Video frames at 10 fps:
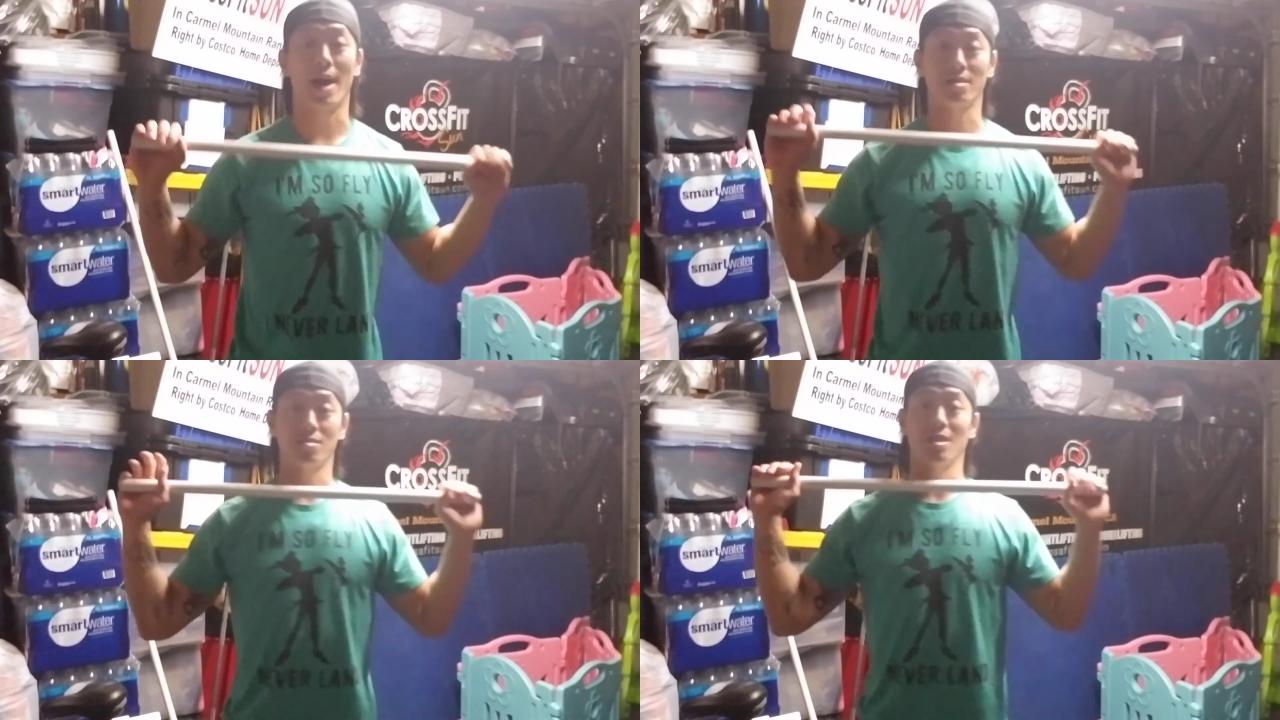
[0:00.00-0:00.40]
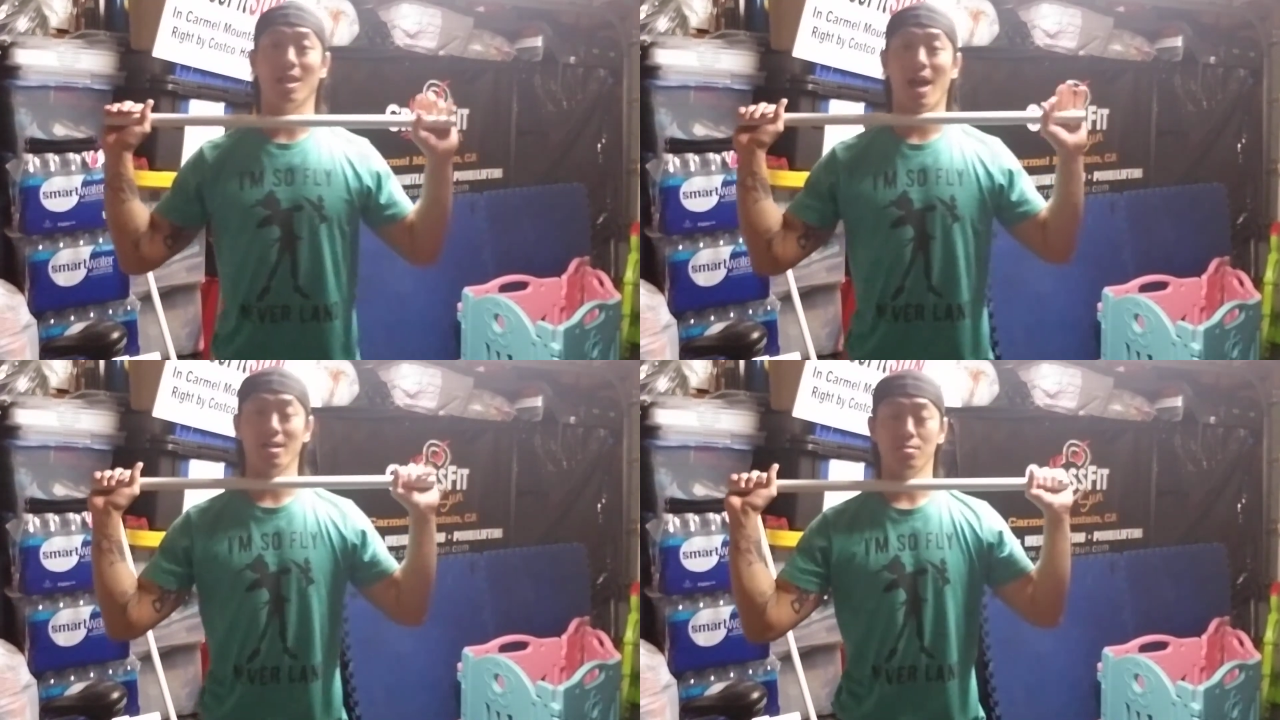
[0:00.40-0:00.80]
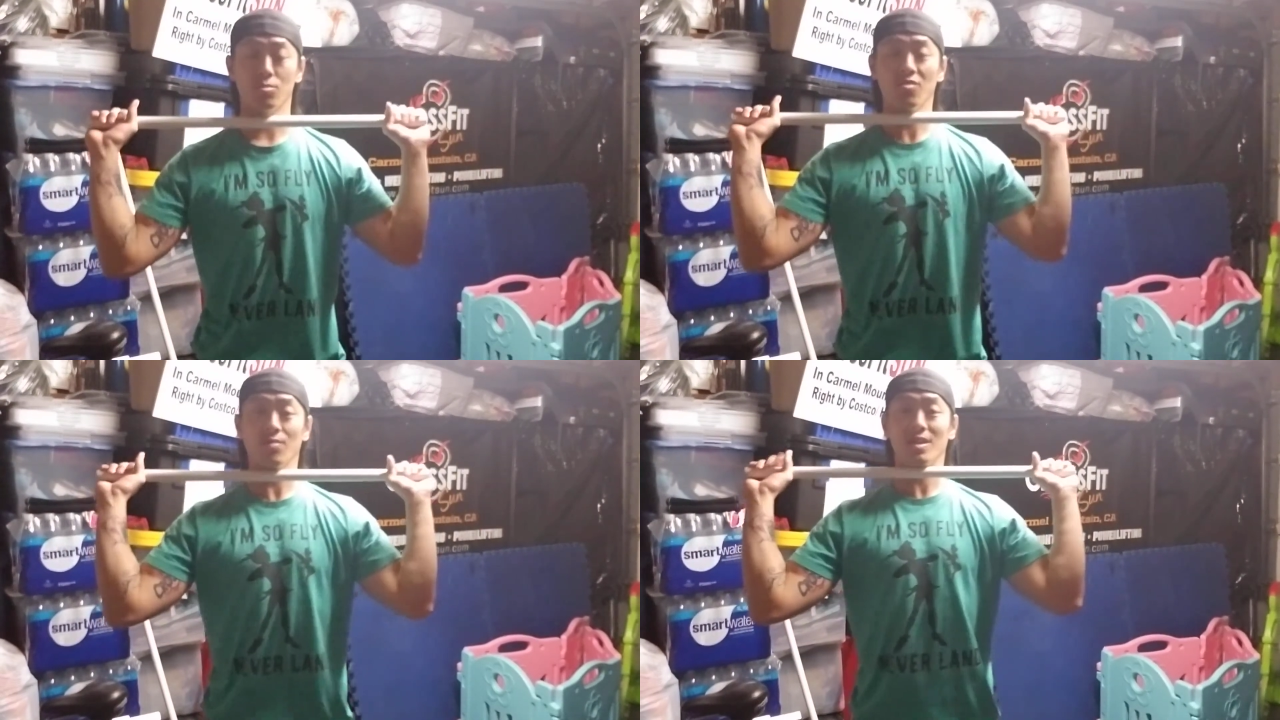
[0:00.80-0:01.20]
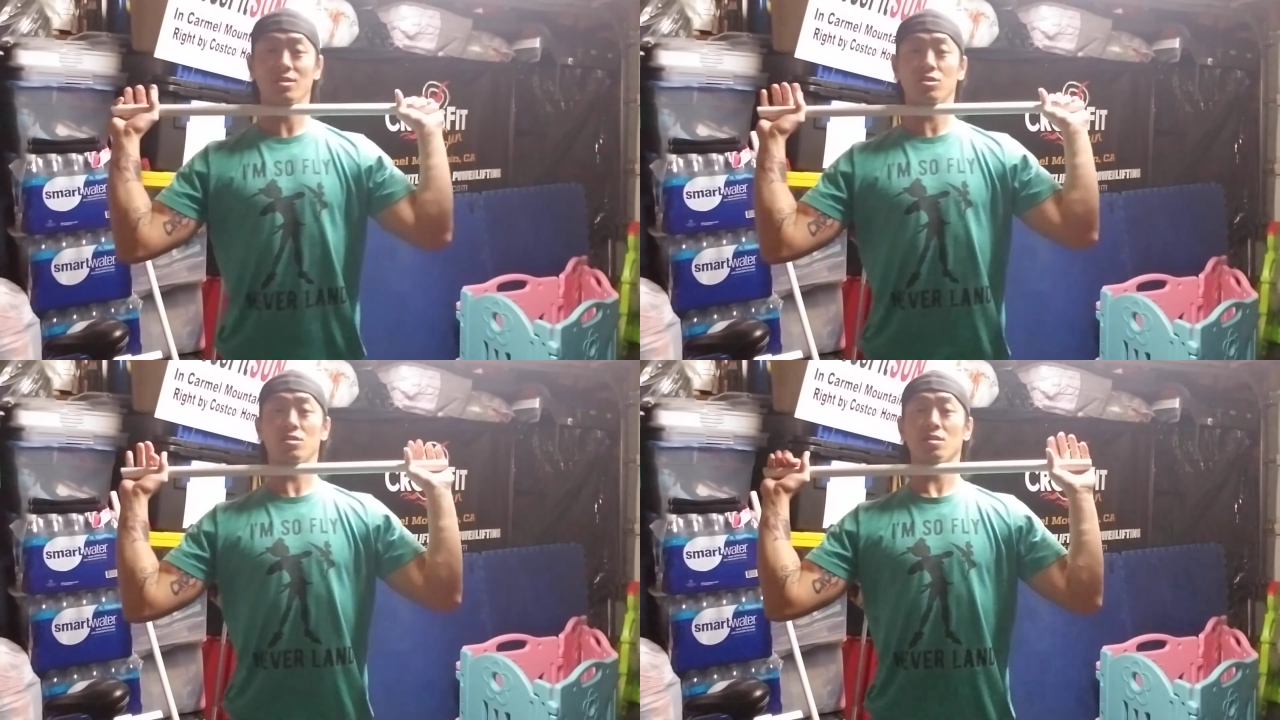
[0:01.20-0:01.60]
So the last movement is
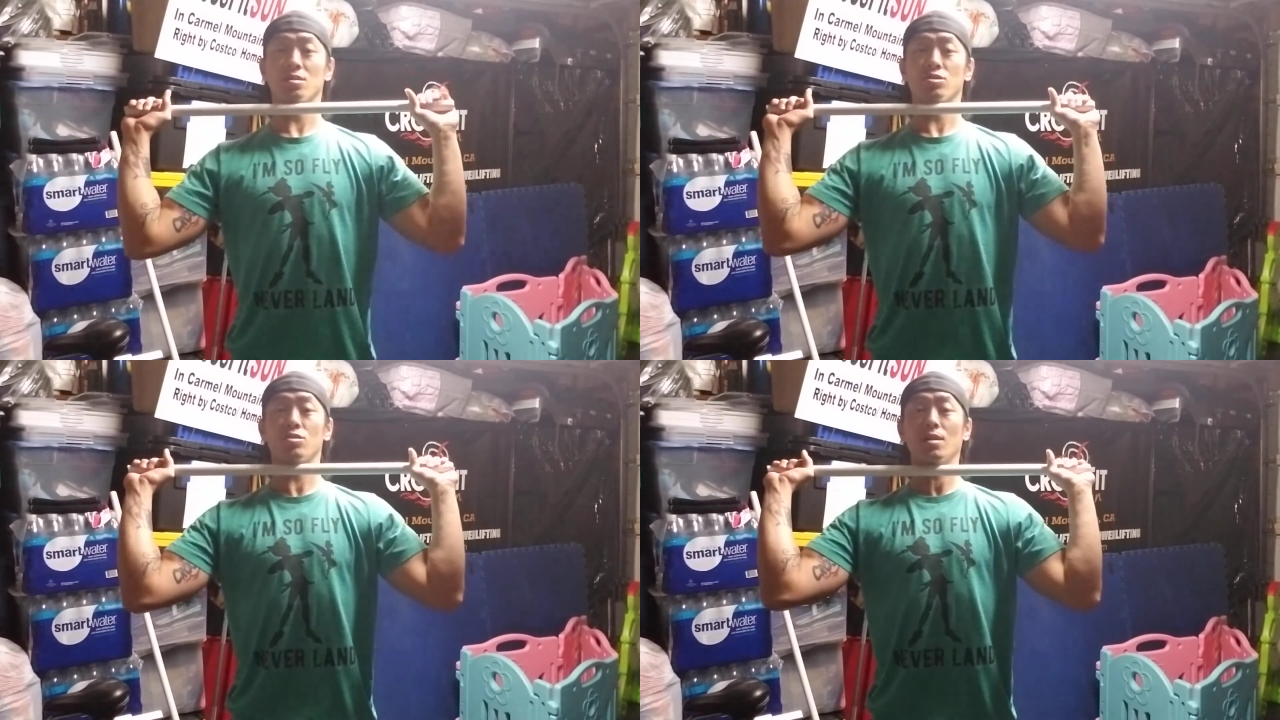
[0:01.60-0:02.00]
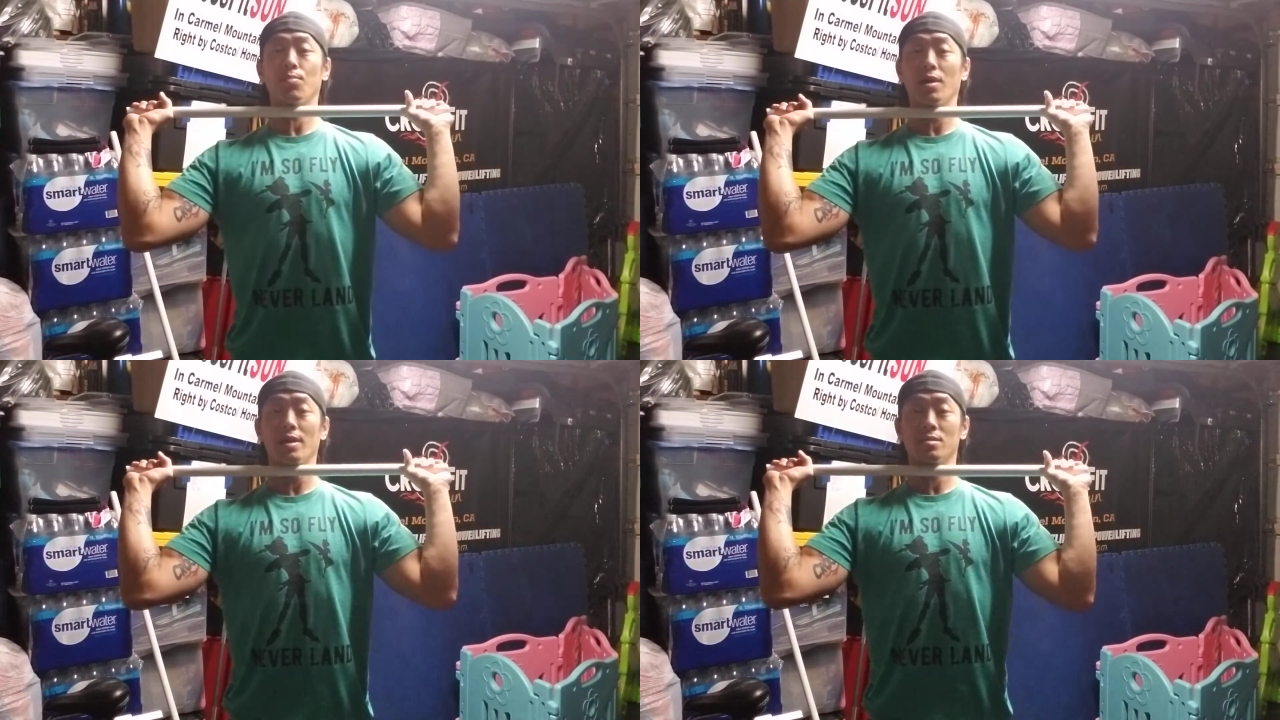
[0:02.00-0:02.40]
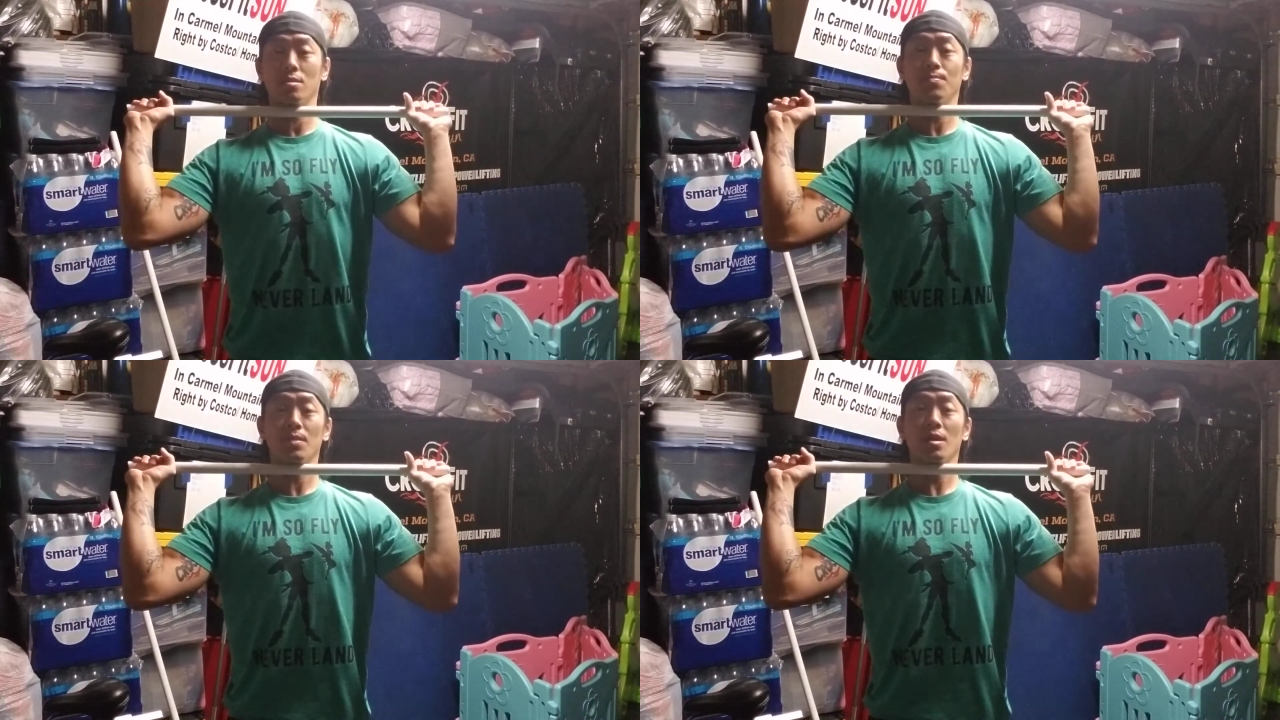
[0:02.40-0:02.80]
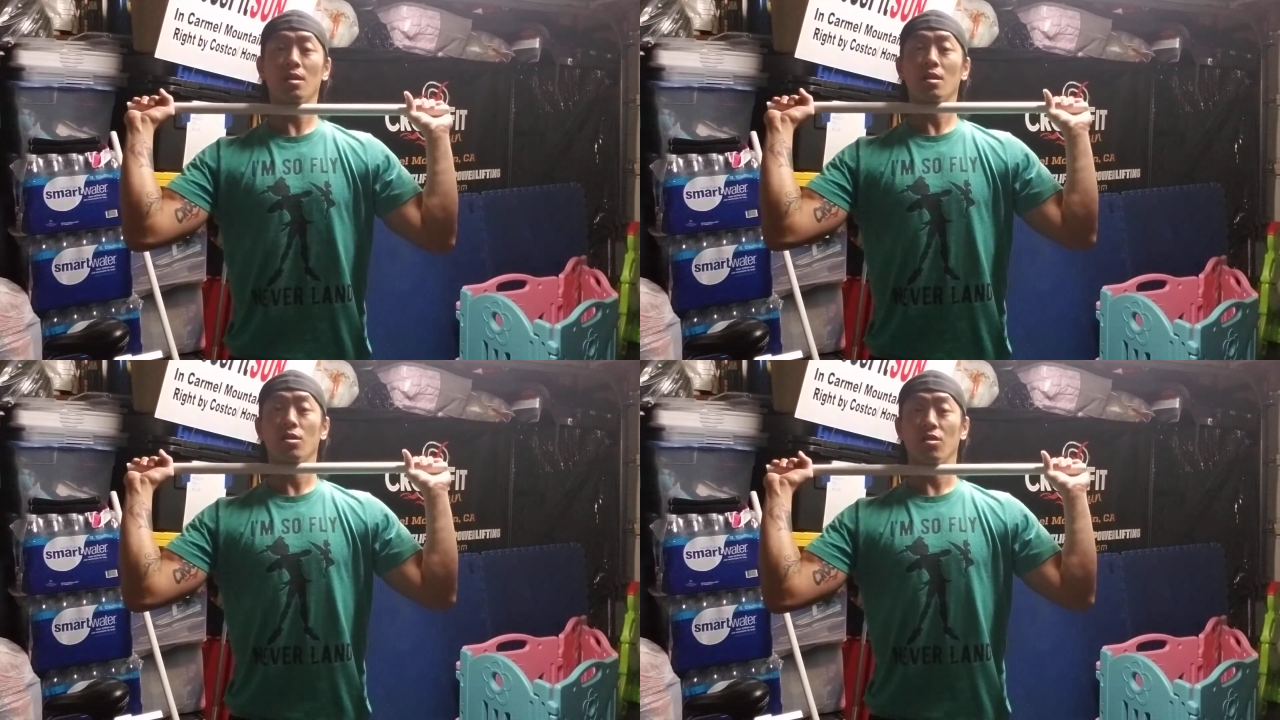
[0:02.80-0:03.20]
just a strict press,
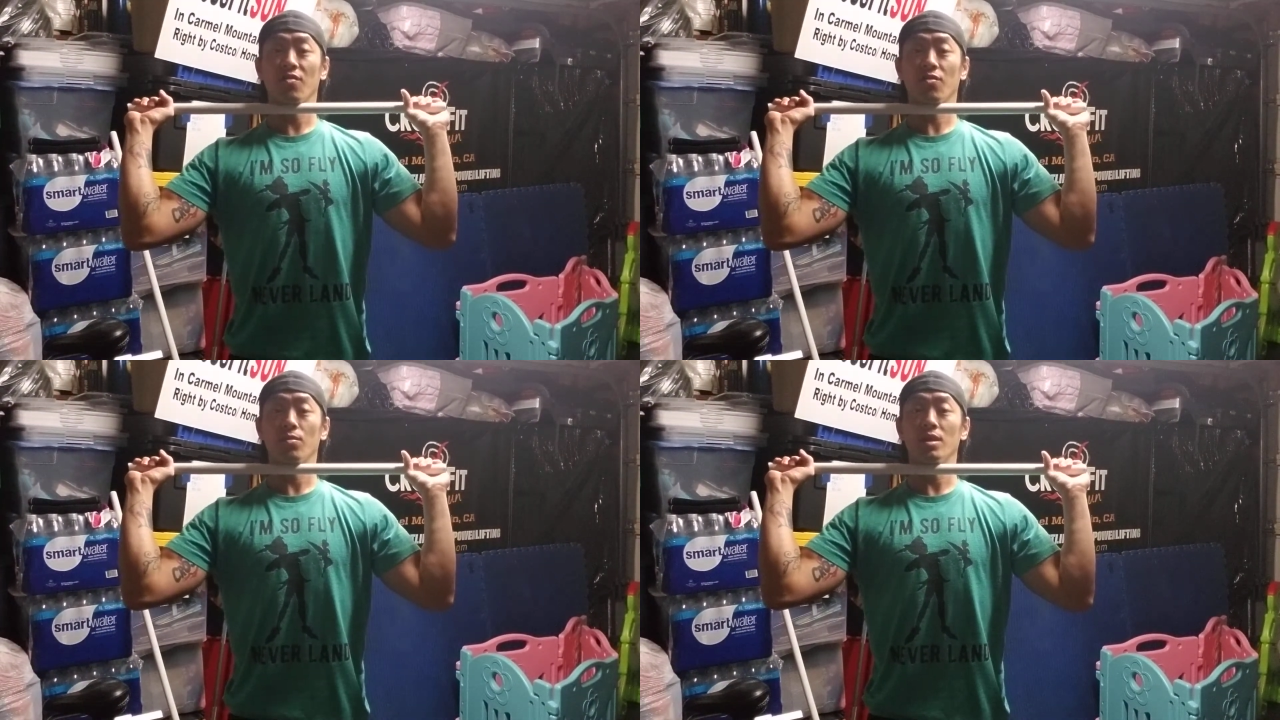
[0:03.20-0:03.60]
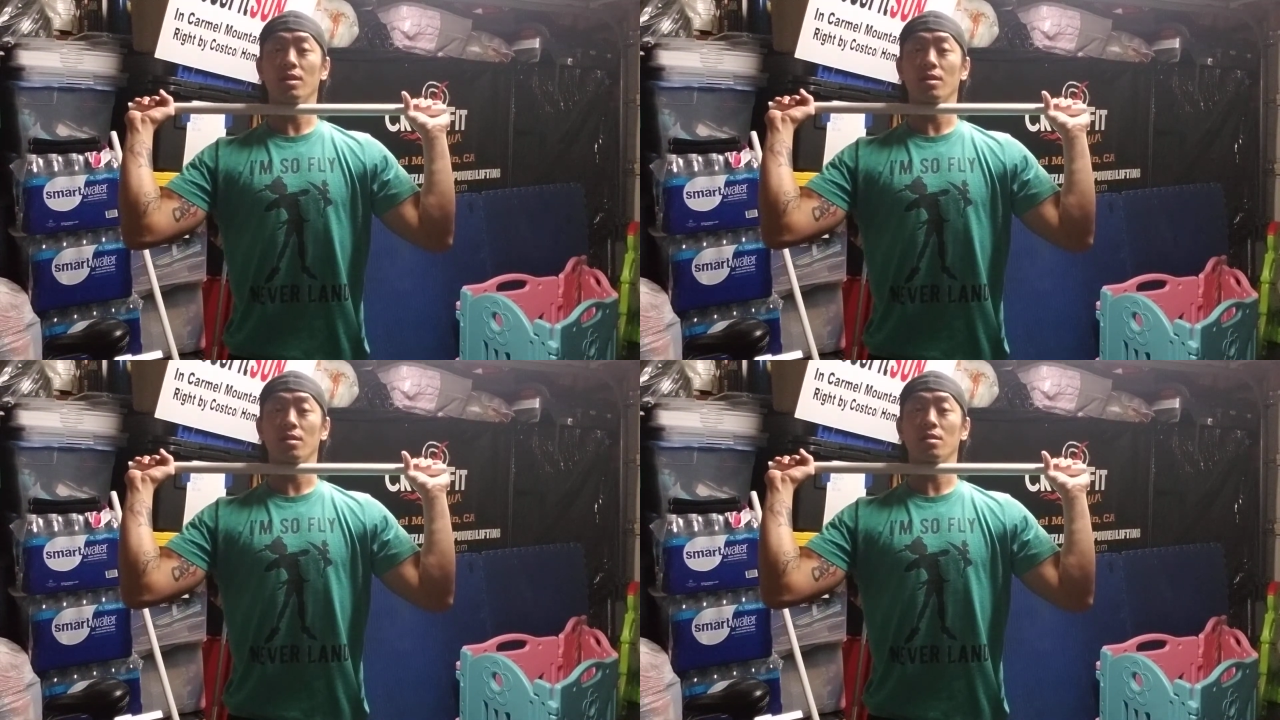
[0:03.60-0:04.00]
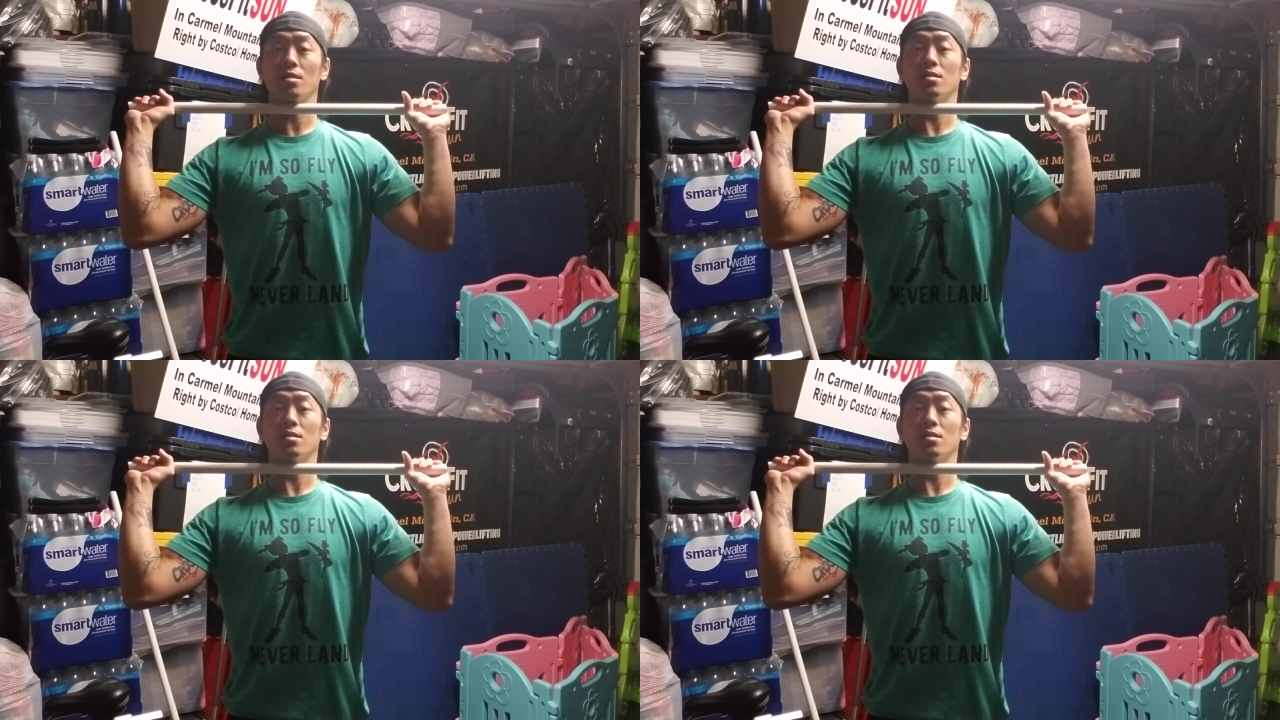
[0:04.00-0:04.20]
going from here,